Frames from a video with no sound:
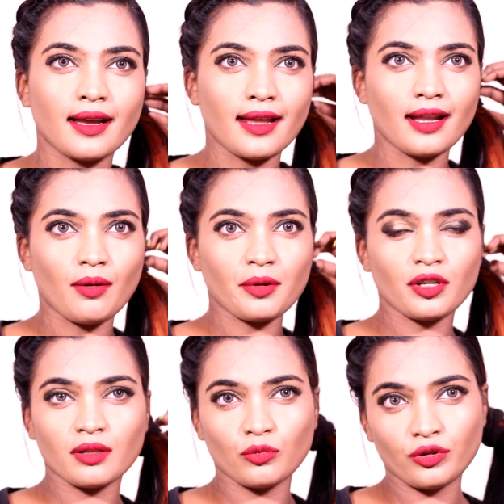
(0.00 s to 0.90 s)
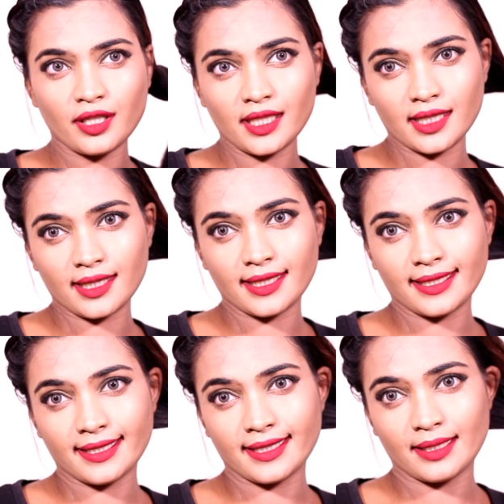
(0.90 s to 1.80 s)
And now I'm going to remove
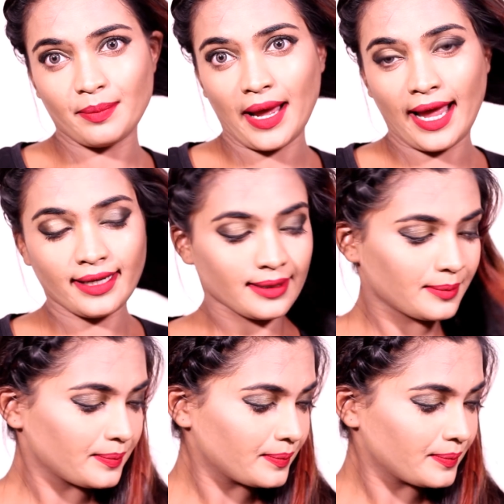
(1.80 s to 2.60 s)
this band.